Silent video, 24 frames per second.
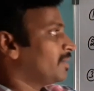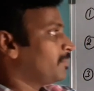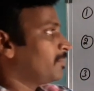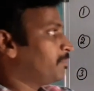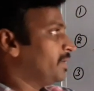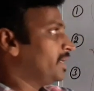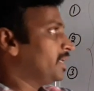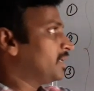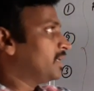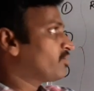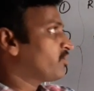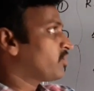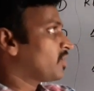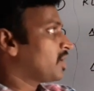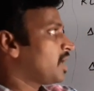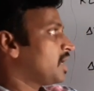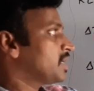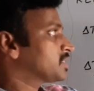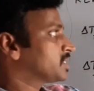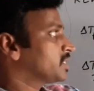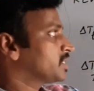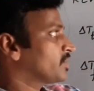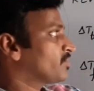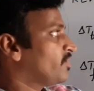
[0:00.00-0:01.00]

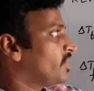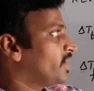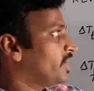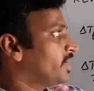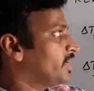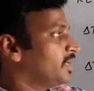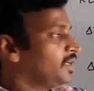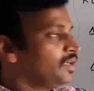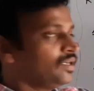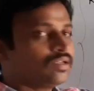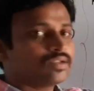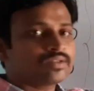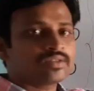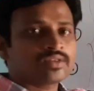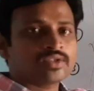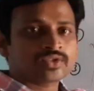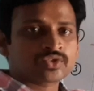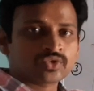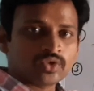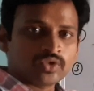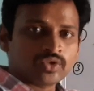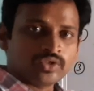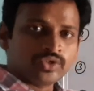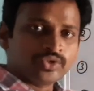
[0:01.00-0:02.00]
Repeat last and final.
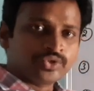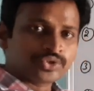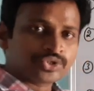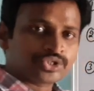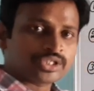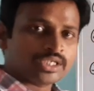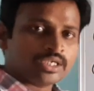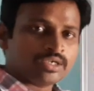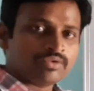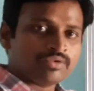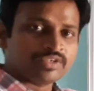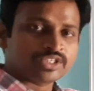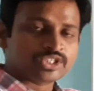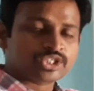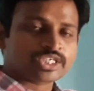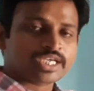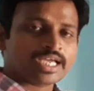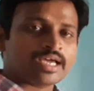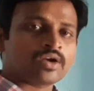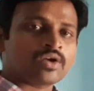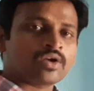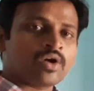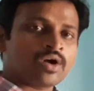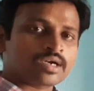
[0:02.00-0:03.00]
The solution
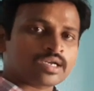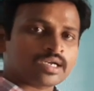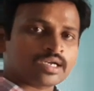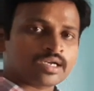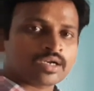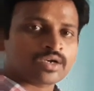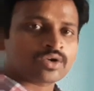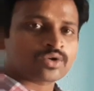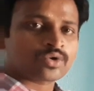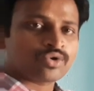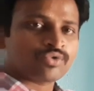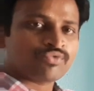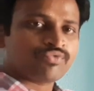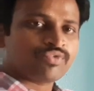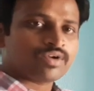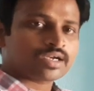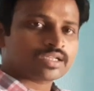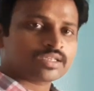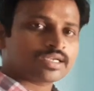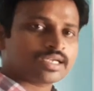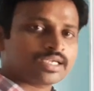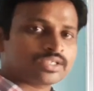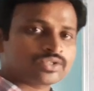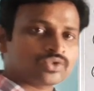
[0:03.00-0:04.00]
which cannot undergo
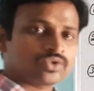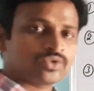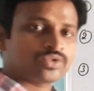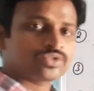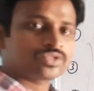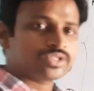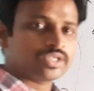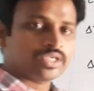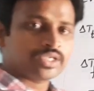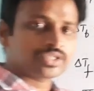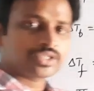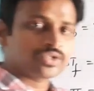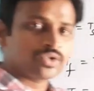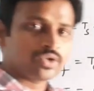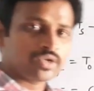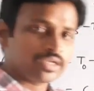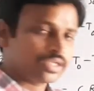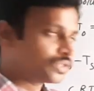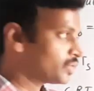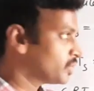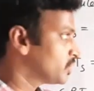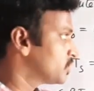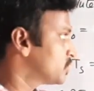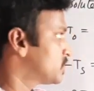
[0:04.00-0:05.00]
further association
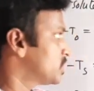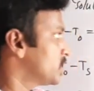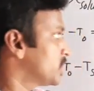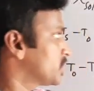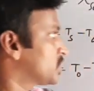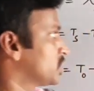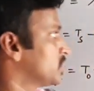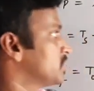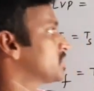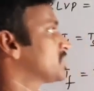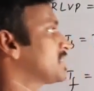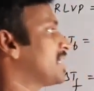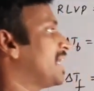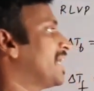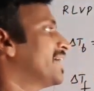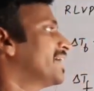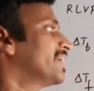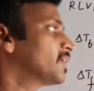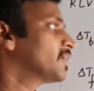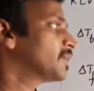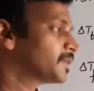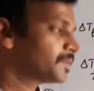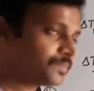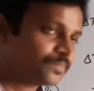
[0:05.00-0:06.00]
or dissociation is
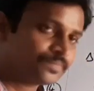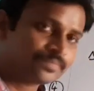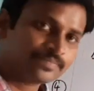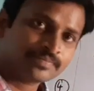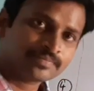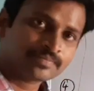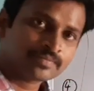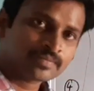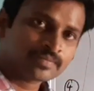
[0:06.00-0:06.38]
ideal.